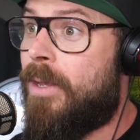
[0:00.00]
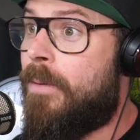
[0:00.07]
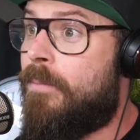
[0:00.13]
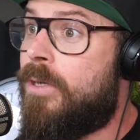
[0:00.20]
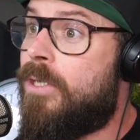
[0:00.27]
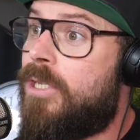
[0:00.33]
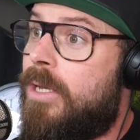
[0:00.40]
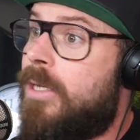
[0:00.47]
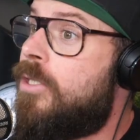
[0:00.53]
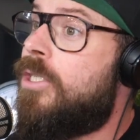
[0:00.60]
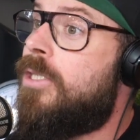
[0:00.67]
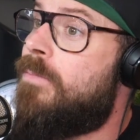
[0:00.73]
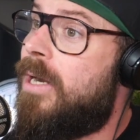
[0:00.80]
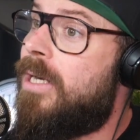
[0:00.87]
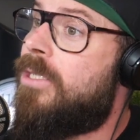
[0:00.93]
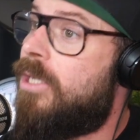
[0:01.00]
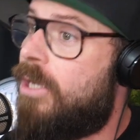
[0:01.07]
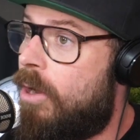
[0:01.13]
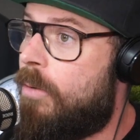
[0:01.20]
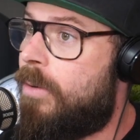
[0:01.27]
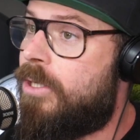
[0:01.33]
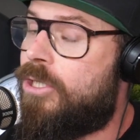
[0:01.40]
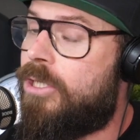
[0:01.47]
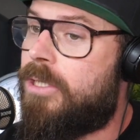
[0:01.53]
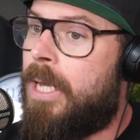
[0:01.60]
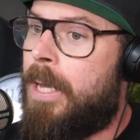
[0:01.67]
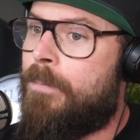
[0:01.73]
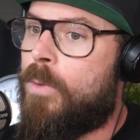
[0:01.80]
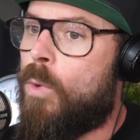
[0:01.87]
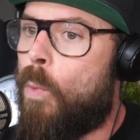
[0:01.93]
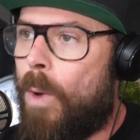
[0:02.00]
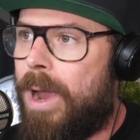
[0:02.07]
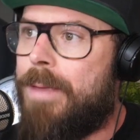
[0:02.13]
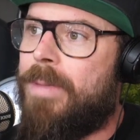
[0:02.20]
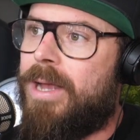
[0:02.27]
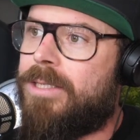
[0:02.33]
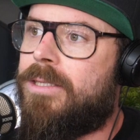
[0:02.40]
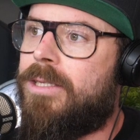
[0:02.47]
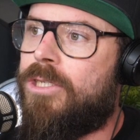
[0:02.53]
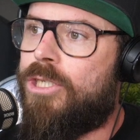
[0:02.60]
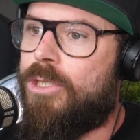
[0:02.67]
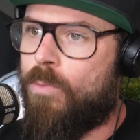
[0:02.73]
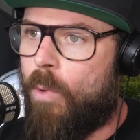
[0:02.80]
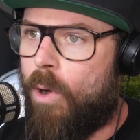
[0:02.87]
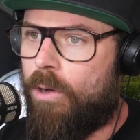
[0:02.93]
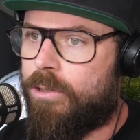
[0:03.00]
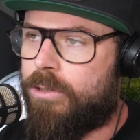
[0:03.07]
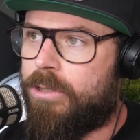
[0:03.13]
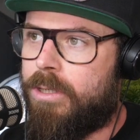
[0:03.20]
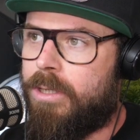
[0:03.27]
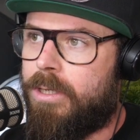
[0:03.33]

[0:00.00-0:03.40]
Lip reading: But she's managed to cope, and she's way better than she was.